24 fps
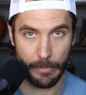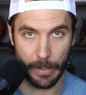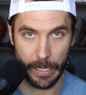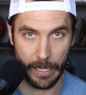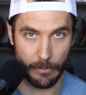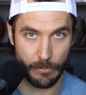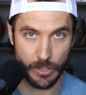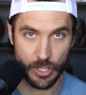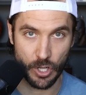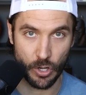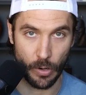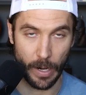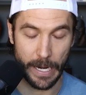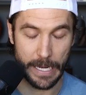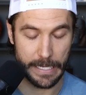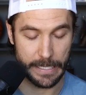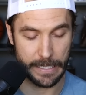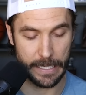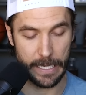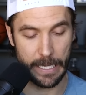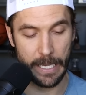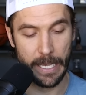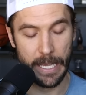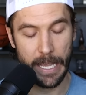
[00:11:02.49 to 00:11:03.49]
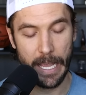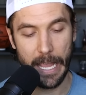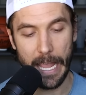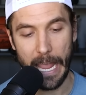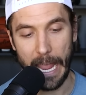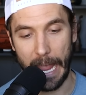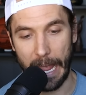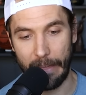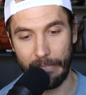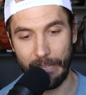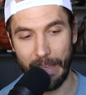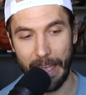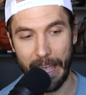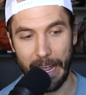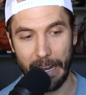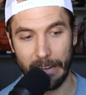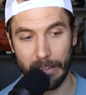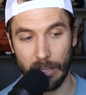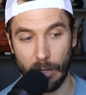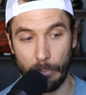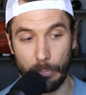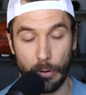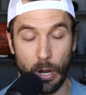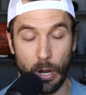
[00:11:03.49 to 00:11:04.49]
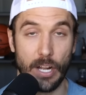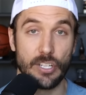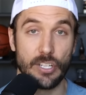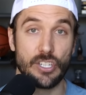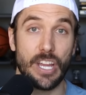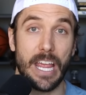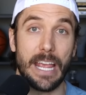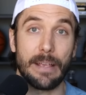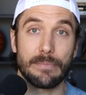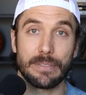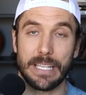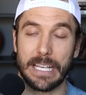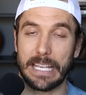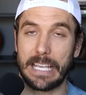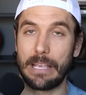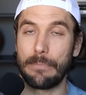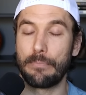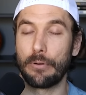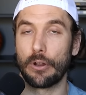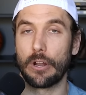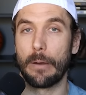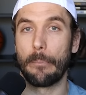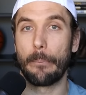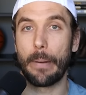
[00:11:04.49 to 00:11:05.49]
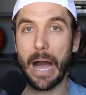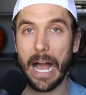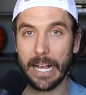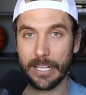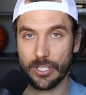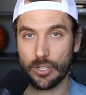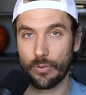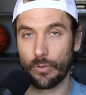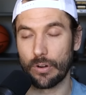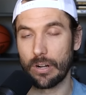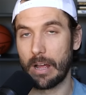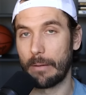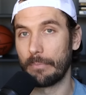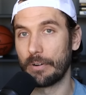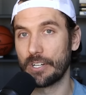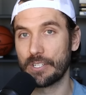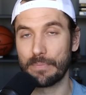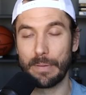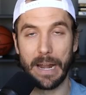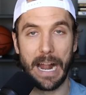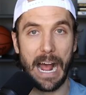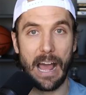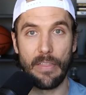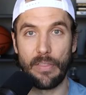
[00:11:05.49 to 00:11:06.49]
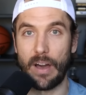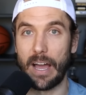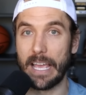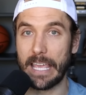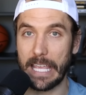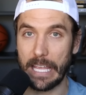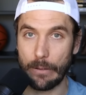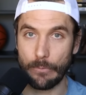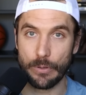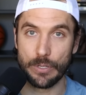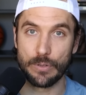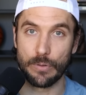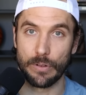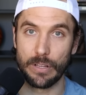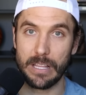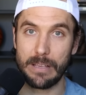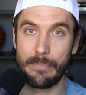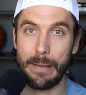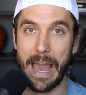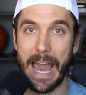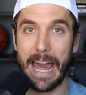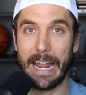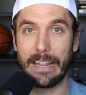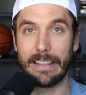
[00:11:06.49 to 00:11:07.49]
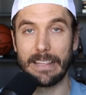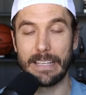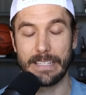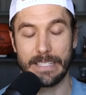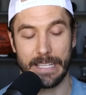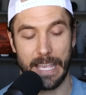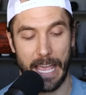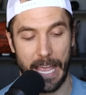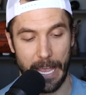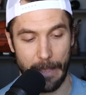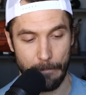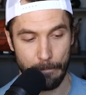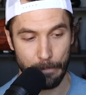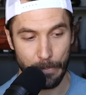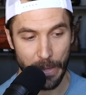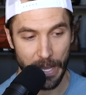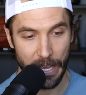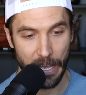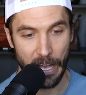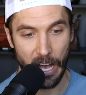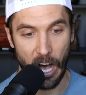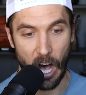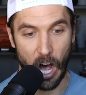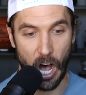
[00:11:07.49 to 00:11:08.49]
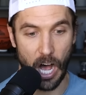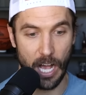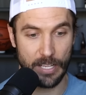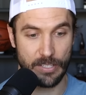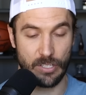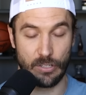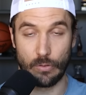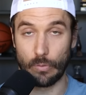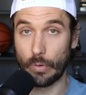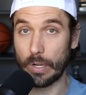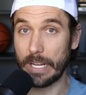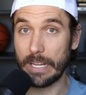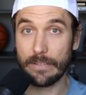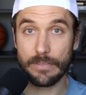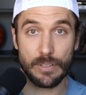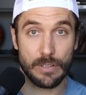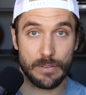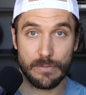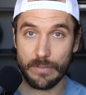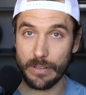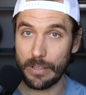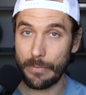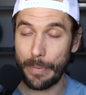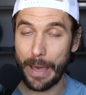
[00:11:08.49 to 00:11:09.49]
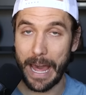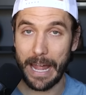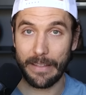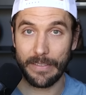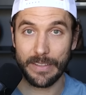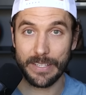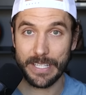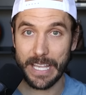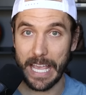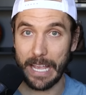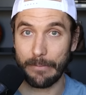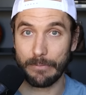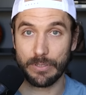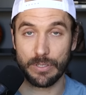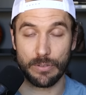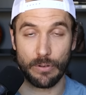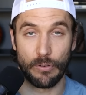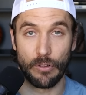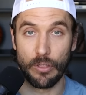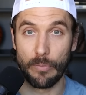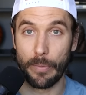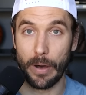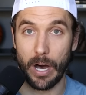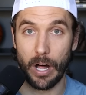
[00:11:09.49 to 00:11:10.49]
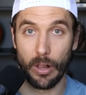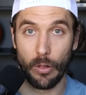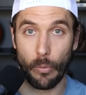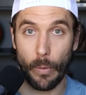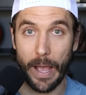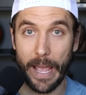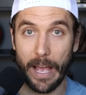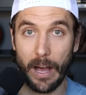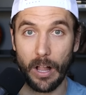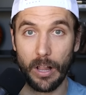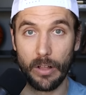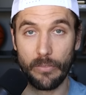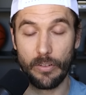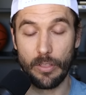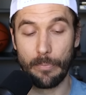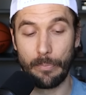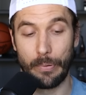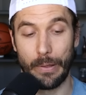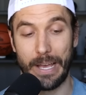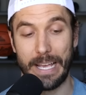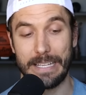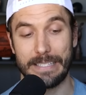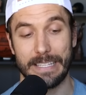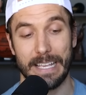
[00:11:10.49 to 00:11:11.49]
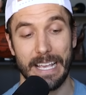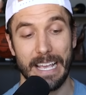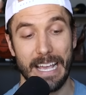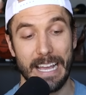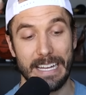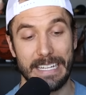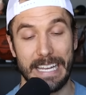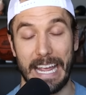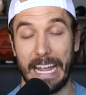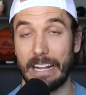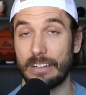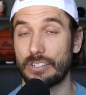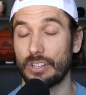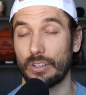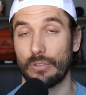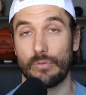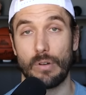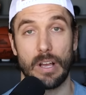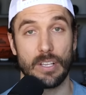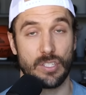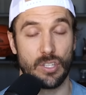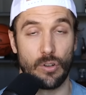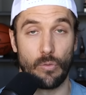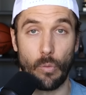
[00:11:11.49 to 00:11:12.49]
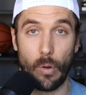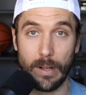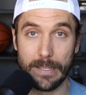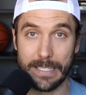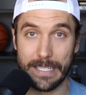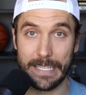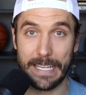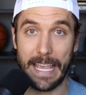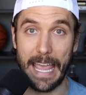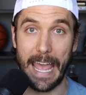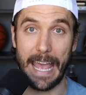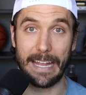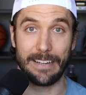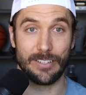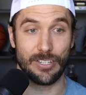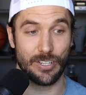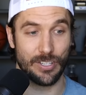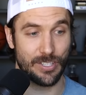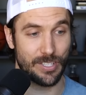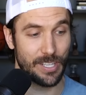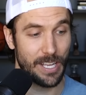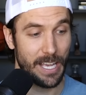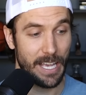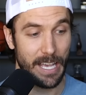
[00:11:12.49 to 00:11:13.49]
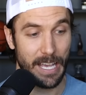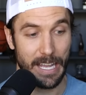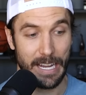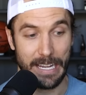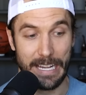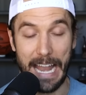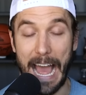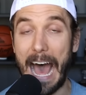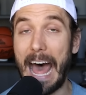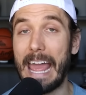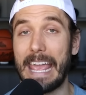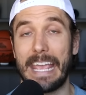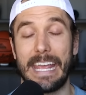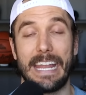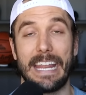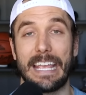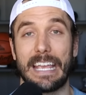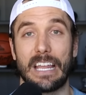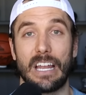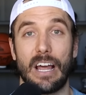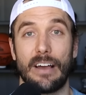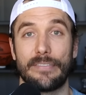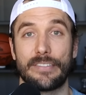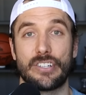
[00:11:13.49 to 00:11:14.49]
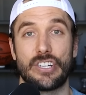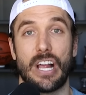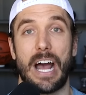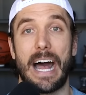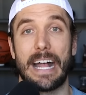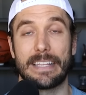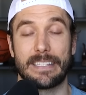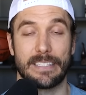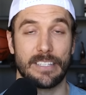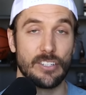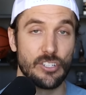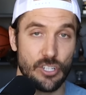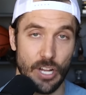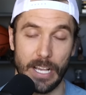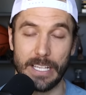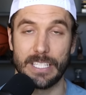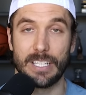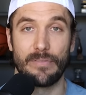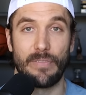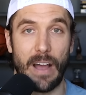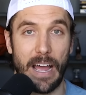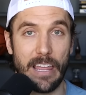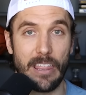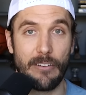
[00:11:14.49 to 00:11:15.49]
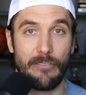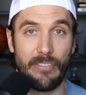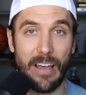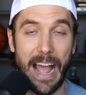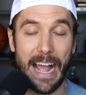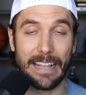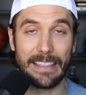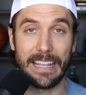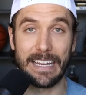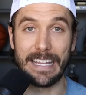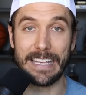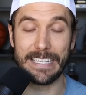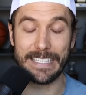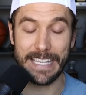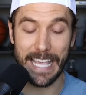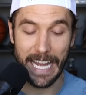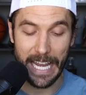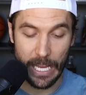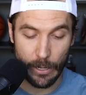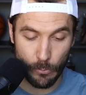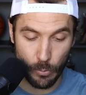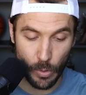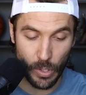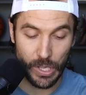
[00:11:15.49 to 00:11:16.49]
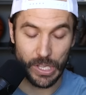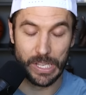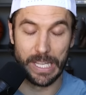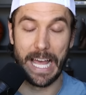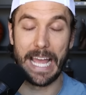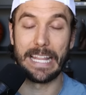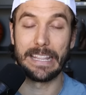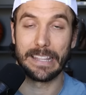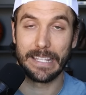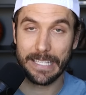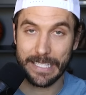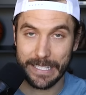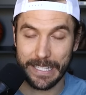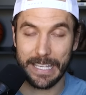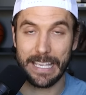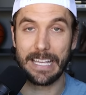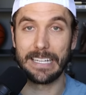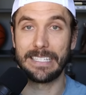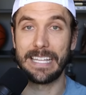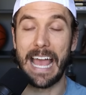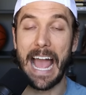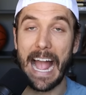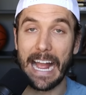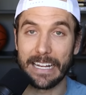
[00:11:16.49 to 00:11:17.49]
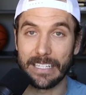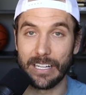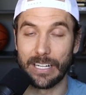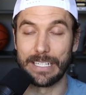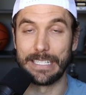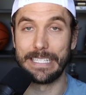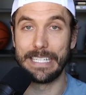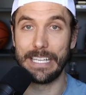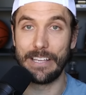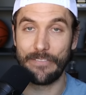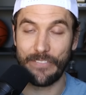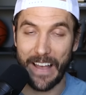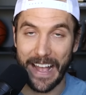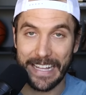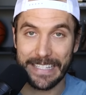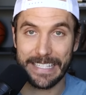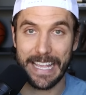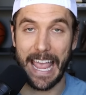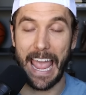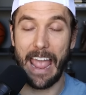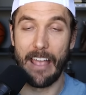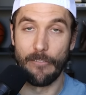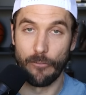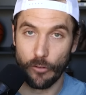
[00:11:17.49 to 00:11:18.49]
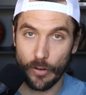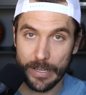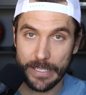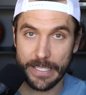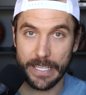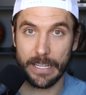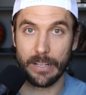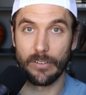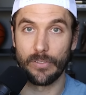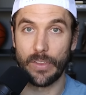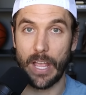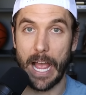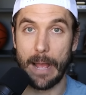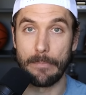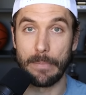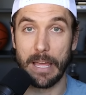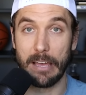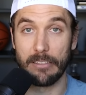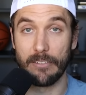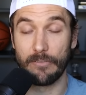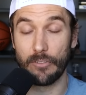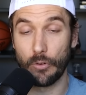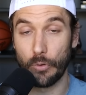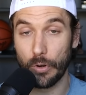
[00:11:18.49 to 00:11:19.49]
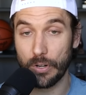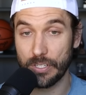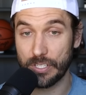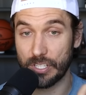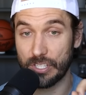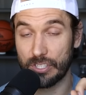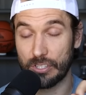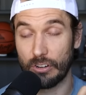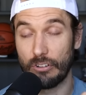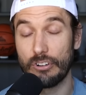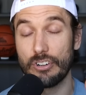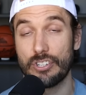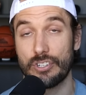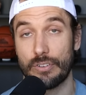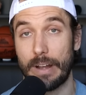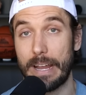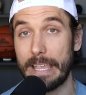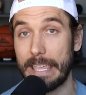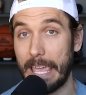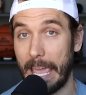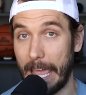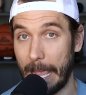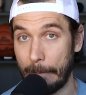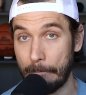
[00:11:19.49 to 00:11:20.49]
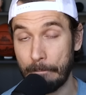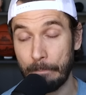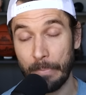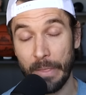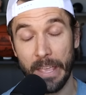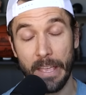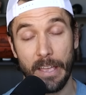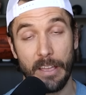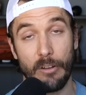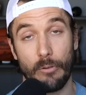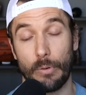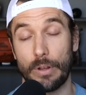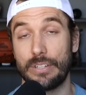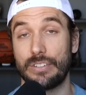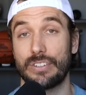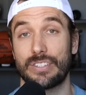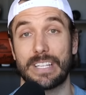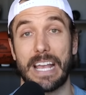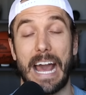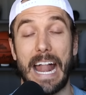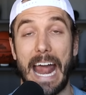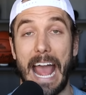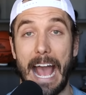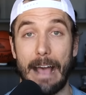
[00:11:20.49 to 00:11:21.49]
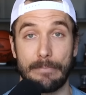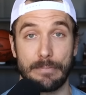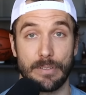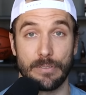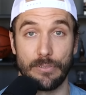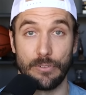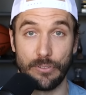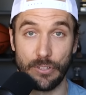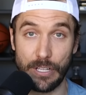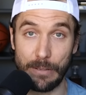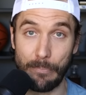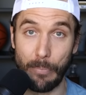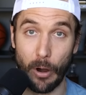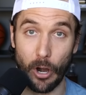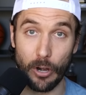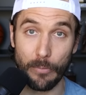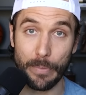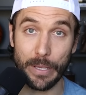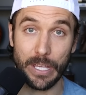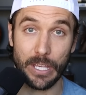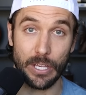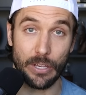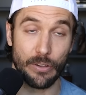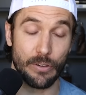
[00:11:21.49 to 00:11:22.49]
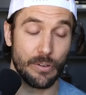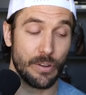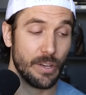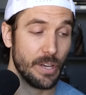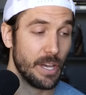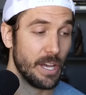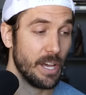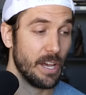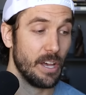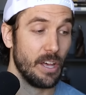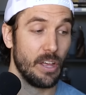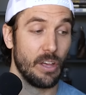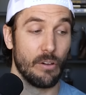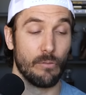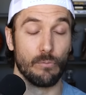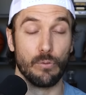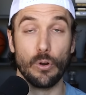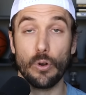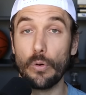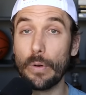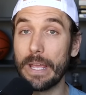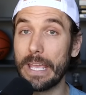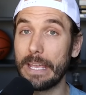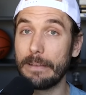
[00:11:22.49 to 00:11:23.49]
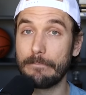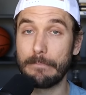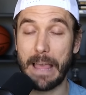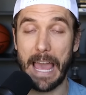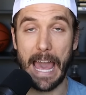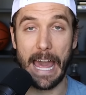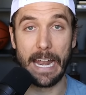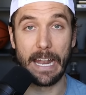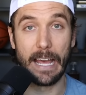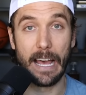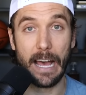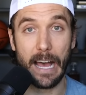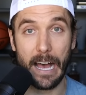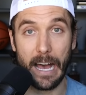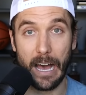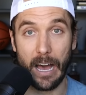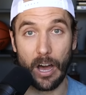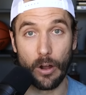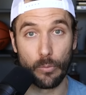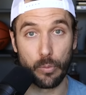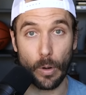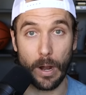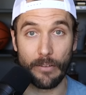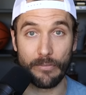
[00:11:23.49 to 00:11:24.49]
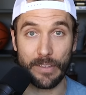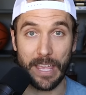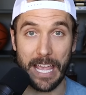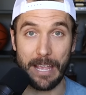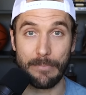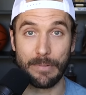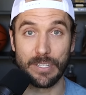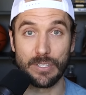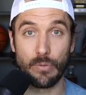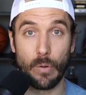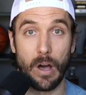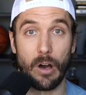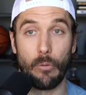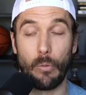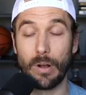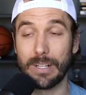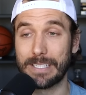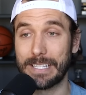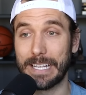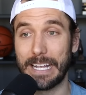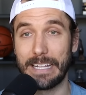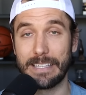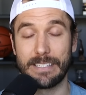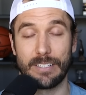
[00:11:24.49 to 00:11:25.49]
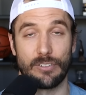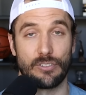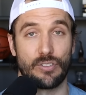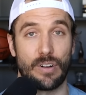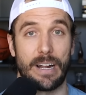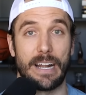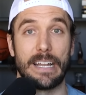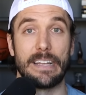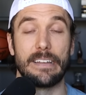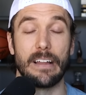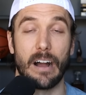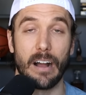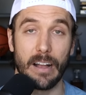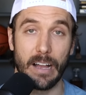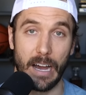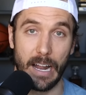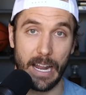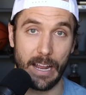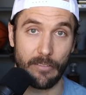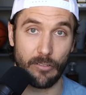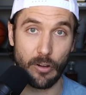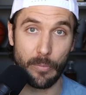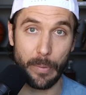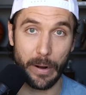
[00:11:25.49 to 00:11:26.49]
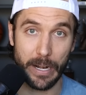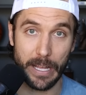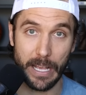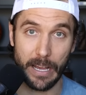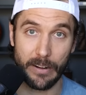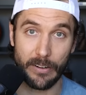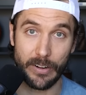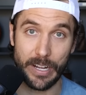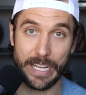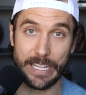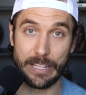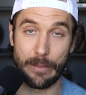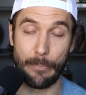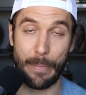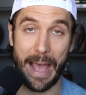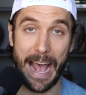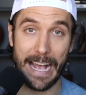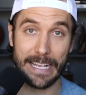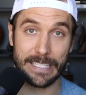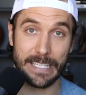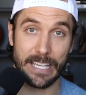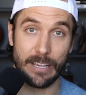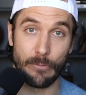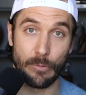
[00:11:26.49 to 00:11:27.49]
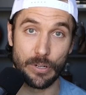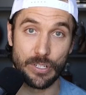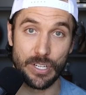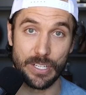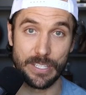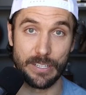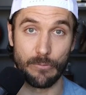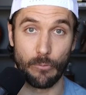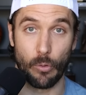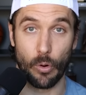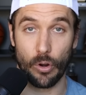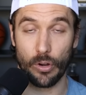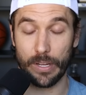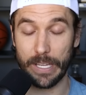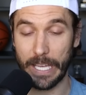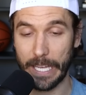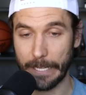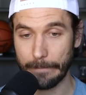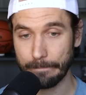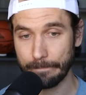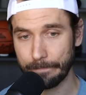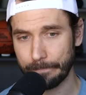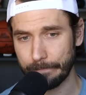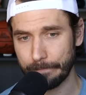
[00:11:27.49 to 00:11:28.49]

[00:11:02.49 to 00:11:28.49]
Like it was crazy. And then LeBron James, like he put up box score numbers, but I thought he was really bad in this game. Austin Reeves was really bad in this game, was throwing the ball away all over the place. D'Angelo Russell, once again, just not hitting enough shots to justify the fact that he's getting relentlessly attacked on defense every single time down the floor. It's his third straight game where he just got absolutely barbecued. Rui had a rough game as well. Once again, still trying to dunk on everybody underneath the basket, which isn't working.